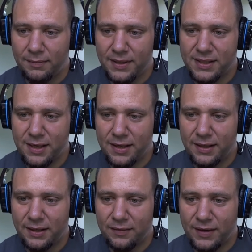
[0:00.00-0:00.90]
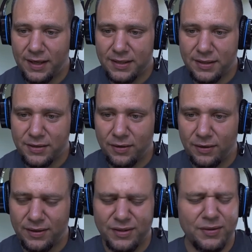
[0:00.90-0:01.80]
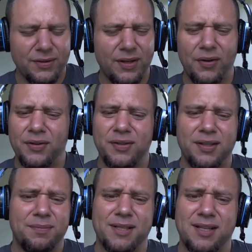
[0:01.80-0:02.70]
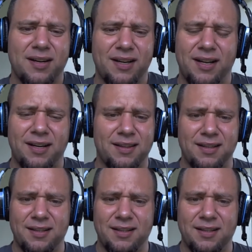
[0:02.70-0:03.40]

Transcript: Missed out on the advanced controller. Dude, don't you didn't miss out on anything.